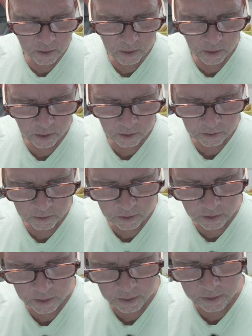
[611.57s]
All
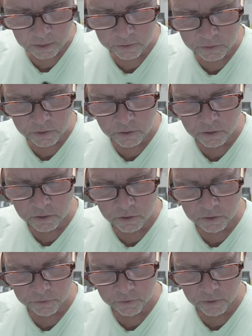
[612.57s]
right,
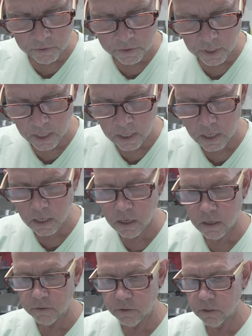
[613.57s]
2 screws
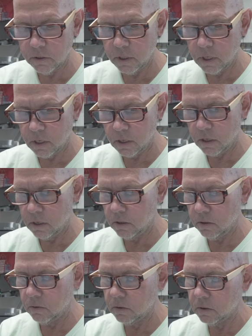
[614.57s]
down, 2 to
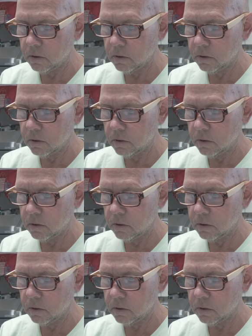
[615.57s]
go.